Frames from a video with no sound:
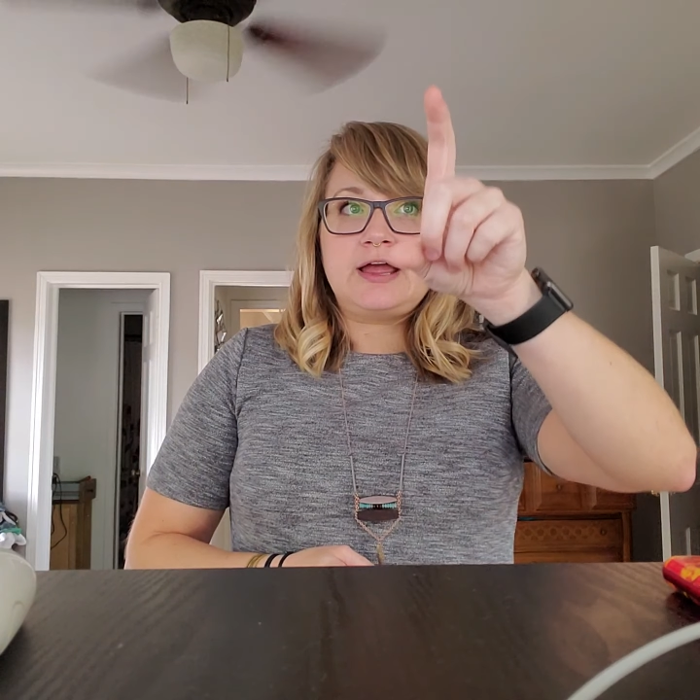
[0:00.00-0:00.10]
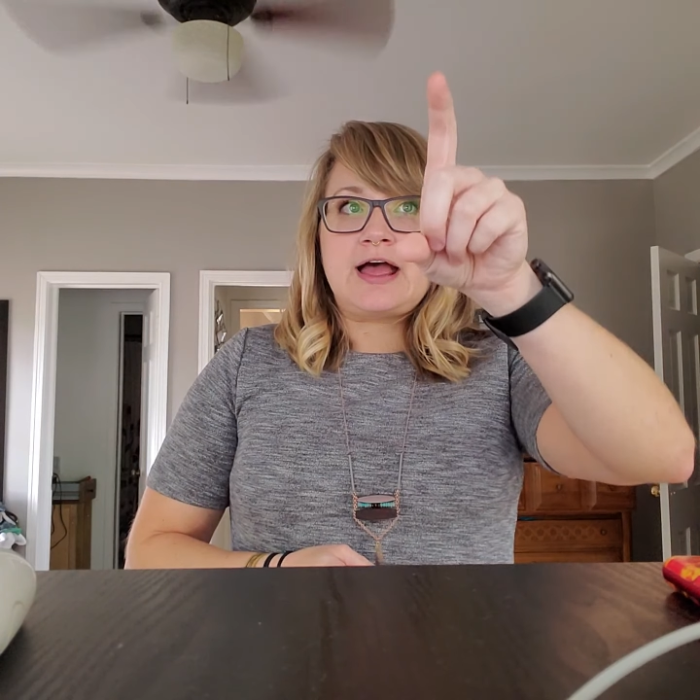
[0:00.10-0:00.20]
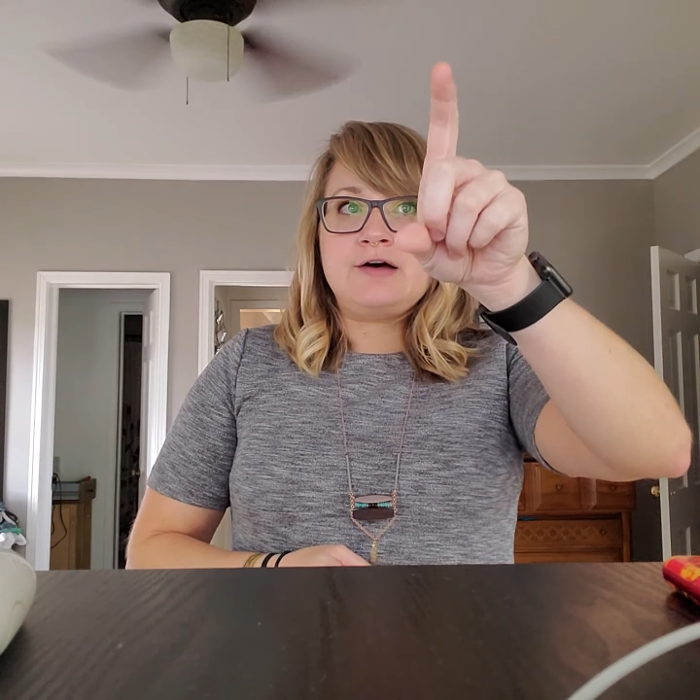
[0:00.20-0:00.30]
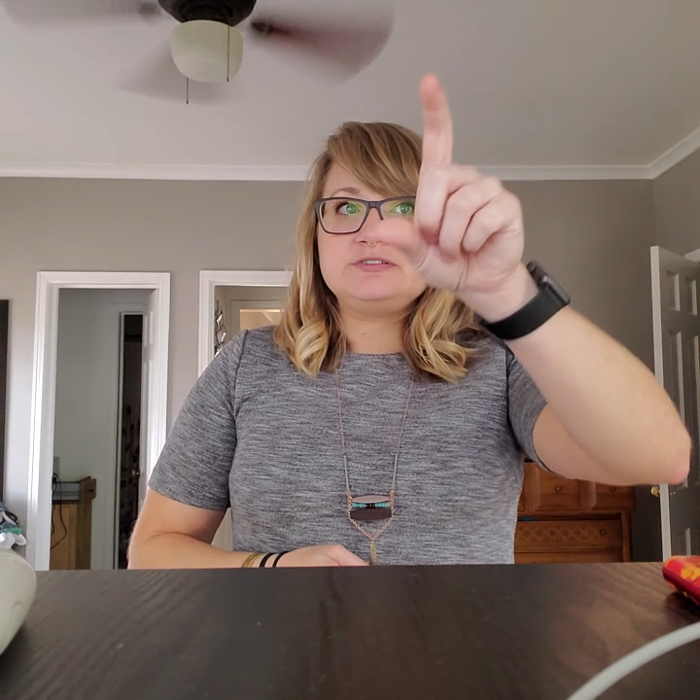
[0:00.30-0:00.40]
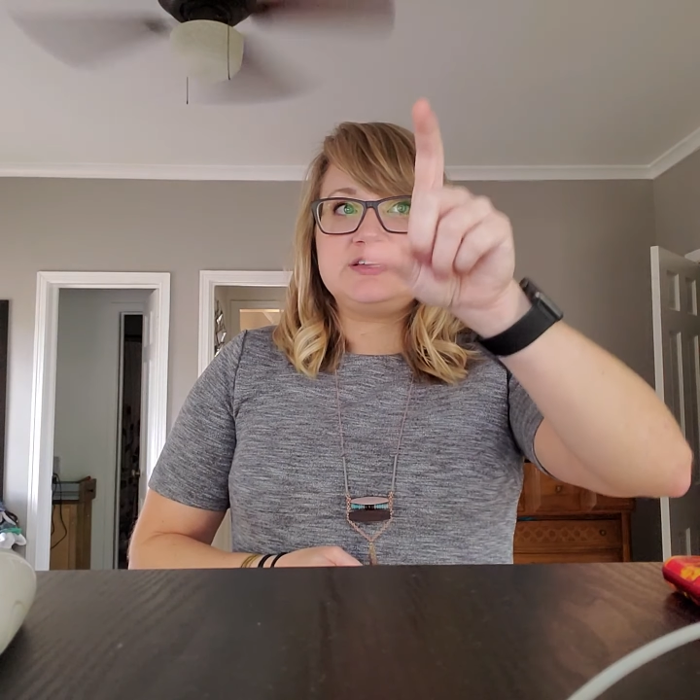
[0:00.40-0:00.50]

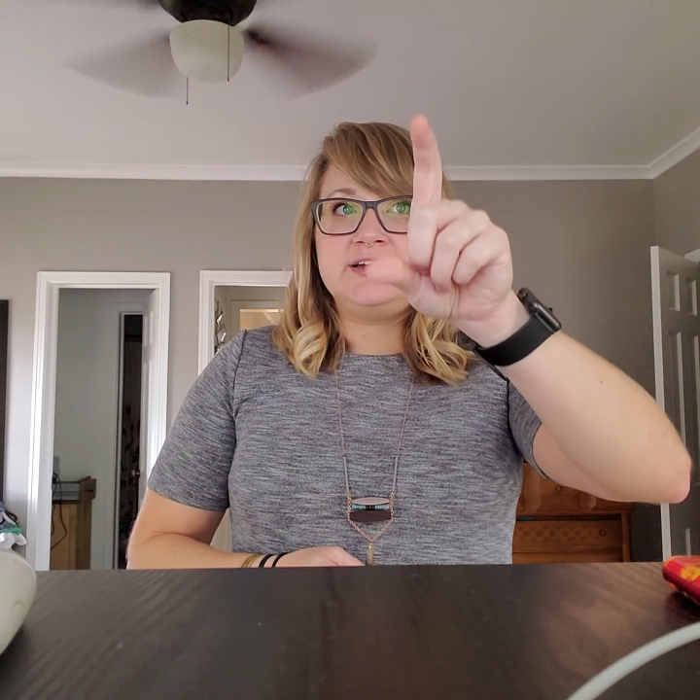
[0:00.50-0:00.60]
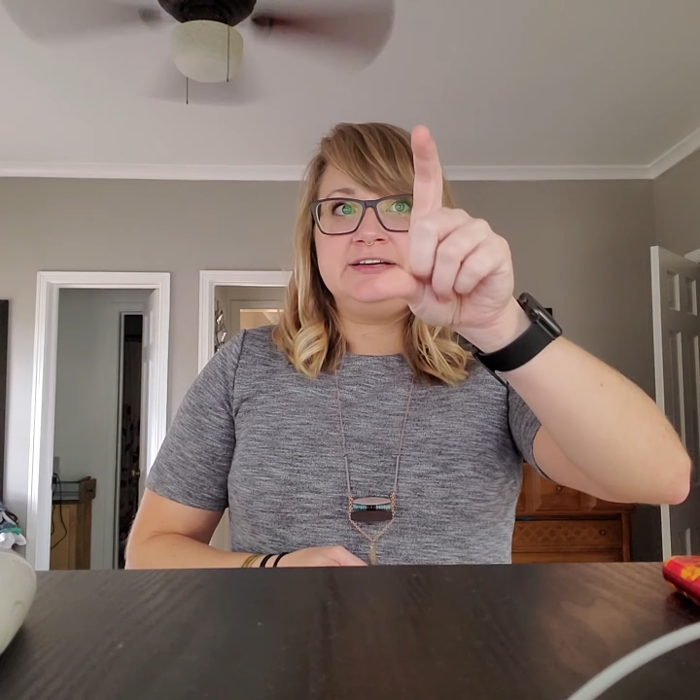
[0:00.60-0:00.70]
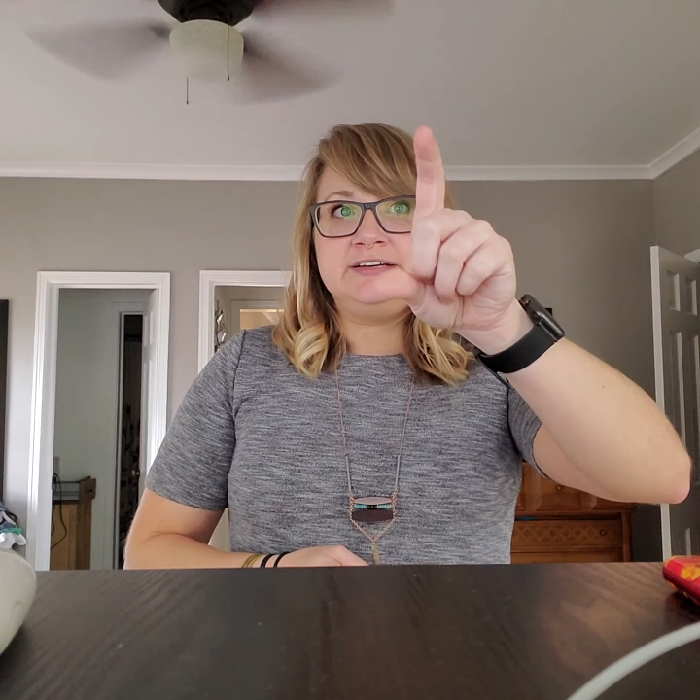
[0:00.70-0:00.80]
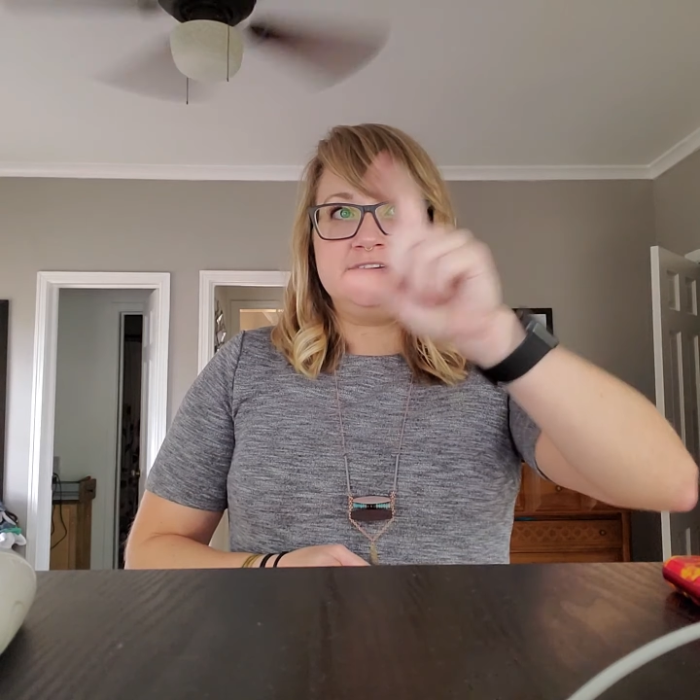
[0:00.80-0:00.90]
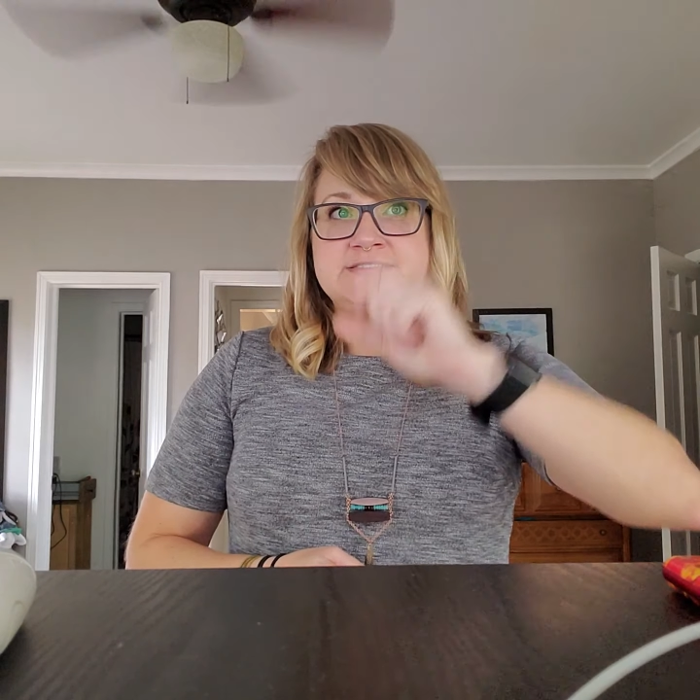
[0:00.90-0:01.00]
outside
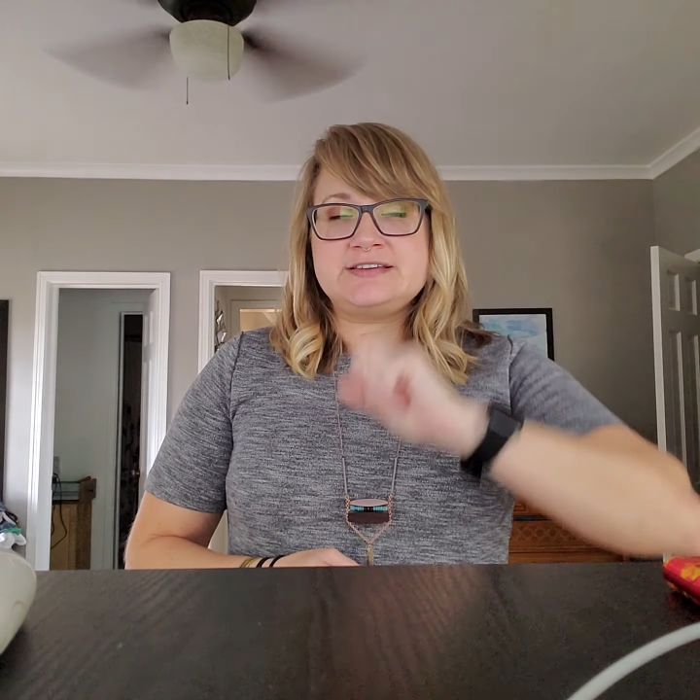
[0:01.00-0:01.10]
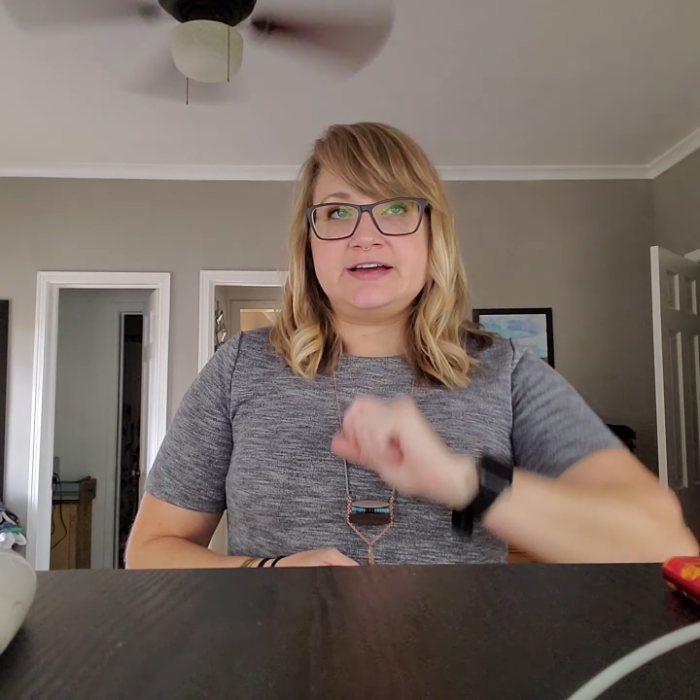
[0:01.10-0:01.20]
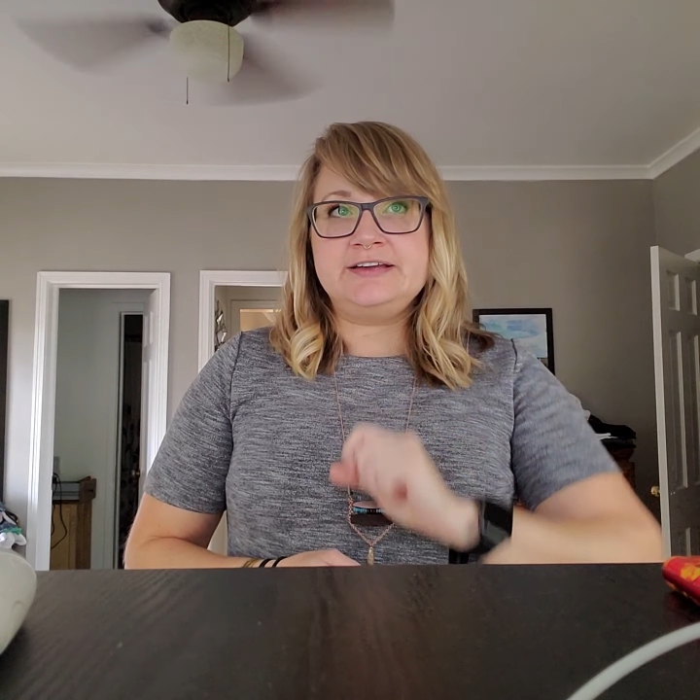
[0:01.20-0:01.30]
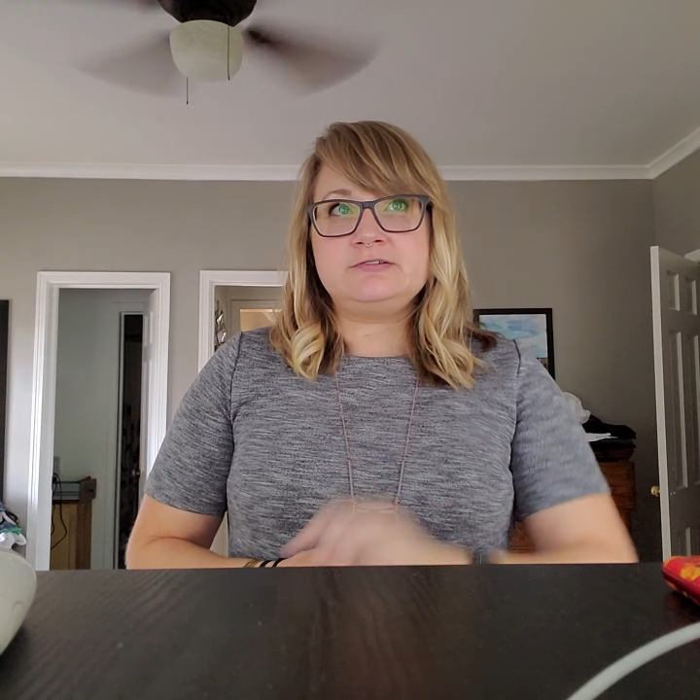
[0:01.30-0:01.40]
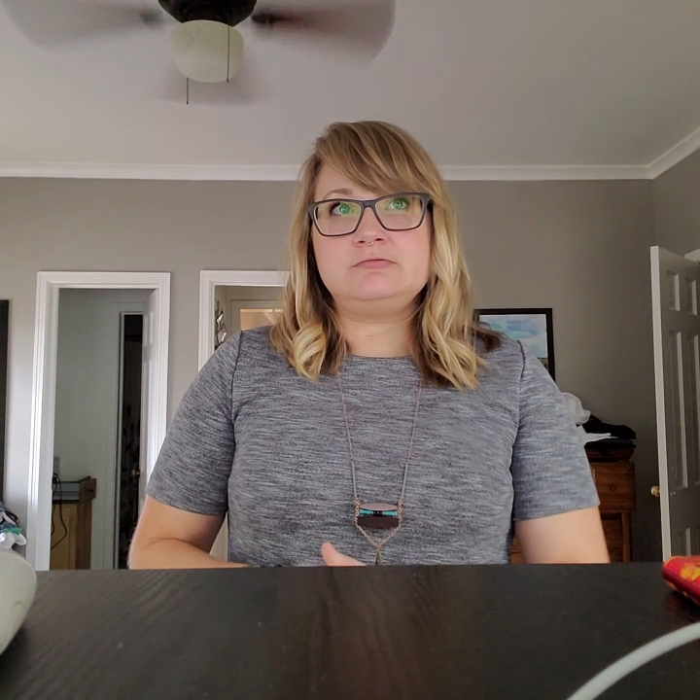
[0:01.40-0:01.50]
and
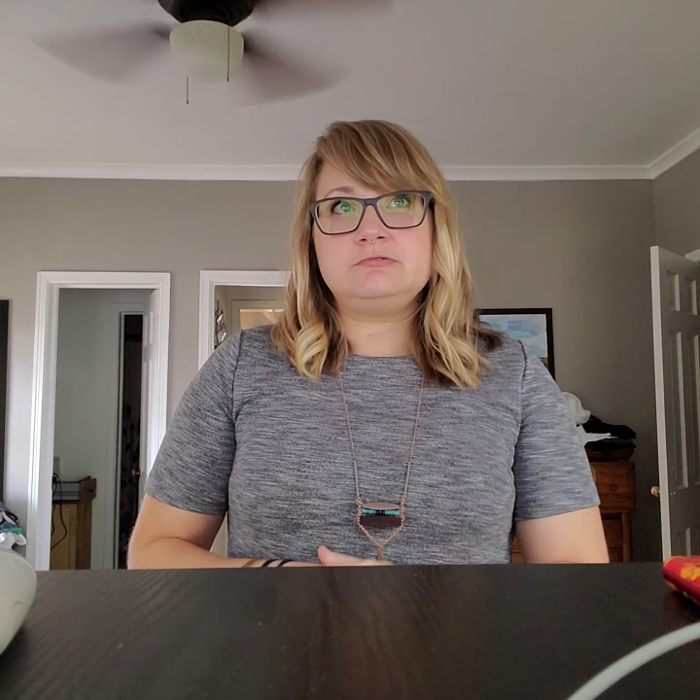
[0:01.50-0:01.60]
inside